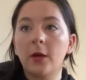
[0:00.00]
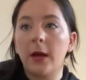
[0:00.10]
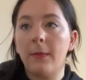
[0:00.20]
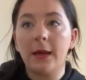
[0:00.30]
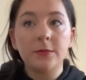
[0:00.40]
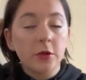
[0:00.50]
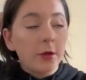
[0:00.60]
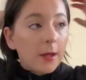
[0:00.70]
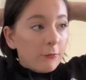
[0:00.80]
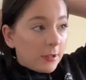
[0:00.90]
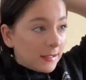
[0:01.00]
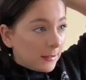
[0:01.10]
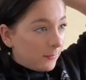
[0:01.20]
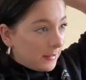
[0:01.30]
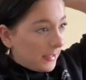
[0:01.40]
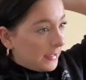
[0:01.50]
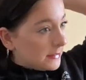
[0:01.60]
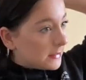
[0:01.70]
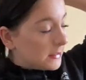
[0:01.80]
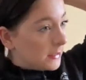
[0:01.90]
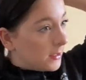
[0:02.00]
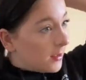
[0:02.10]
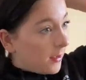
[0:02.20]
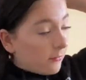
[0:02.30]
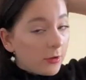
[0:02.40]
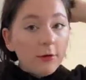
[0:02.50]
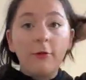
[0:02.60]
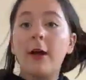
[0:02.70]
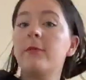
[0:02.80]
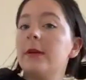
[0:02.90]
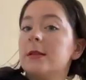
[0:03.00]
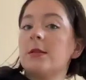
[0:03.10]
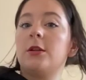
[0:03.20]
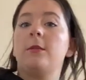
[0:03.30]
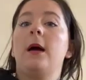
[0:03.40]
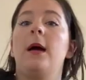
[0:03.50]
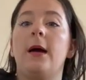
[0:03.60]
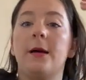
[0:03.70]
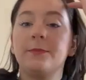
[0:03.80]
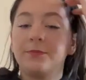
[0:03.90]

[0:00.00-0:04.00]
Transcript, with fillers: Okay, makeup's done. I'm running a little bit late. I've only got five minutes to do my hair.